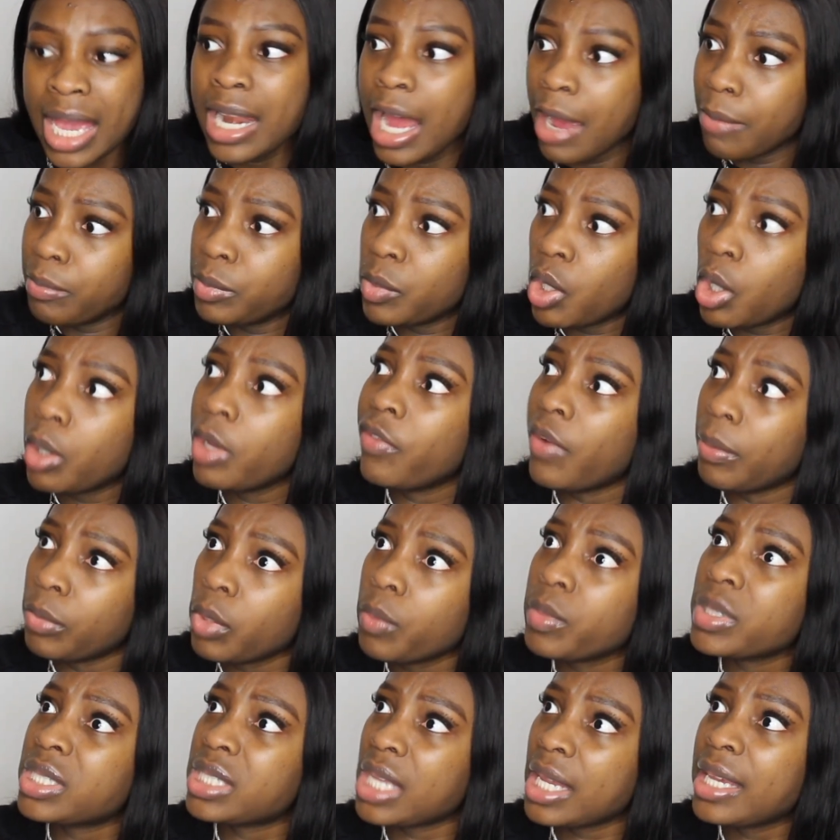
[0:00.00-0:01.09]
And if I'm
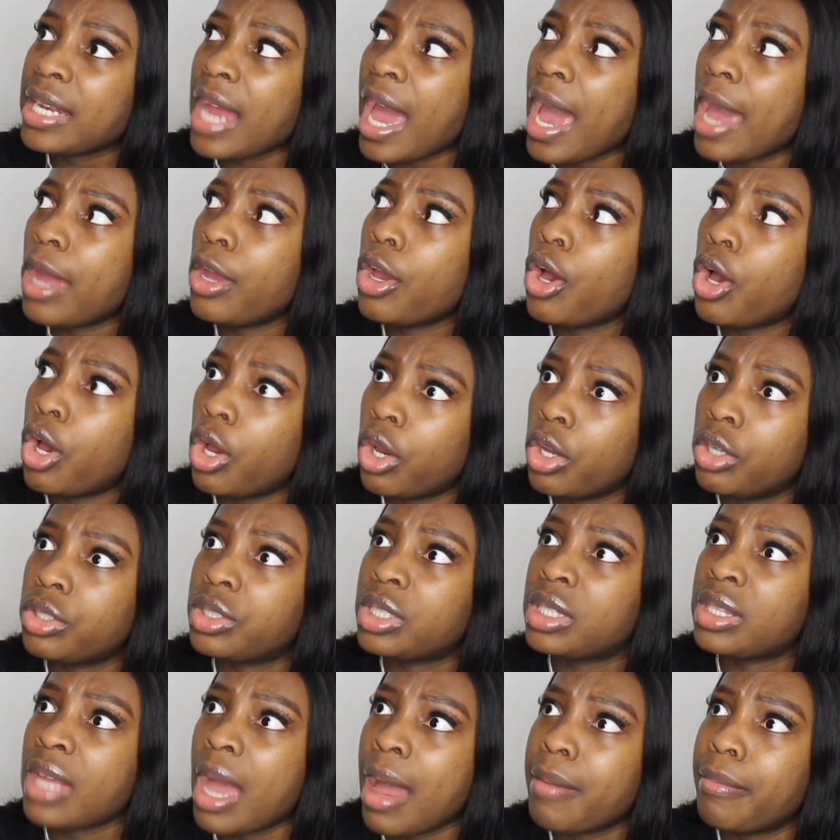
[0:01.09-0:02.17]
not mistaken, I heard
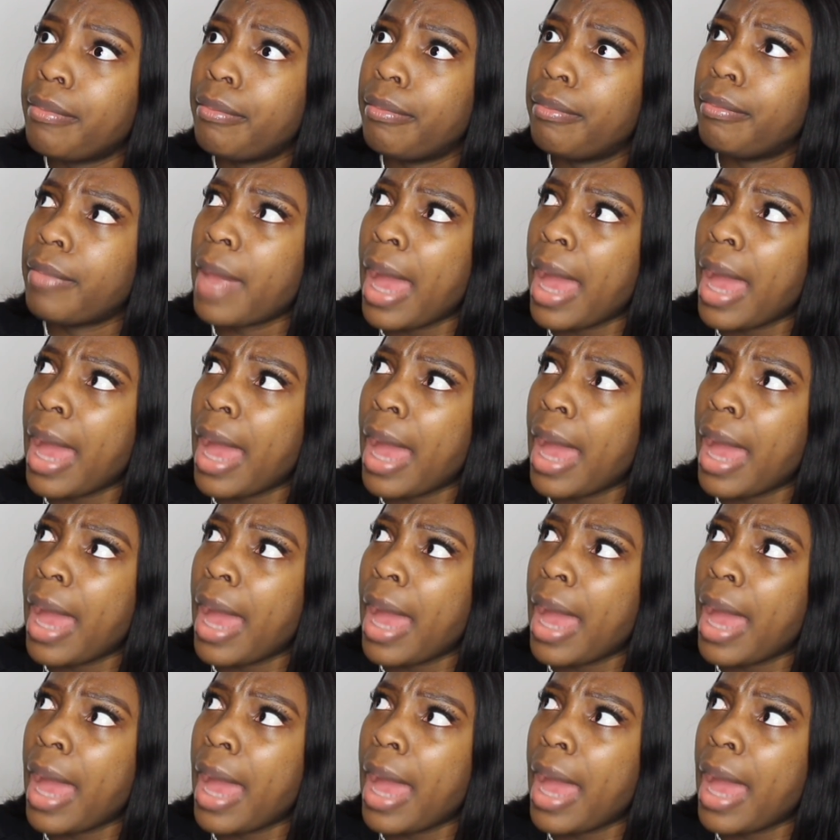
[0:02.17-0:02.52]
that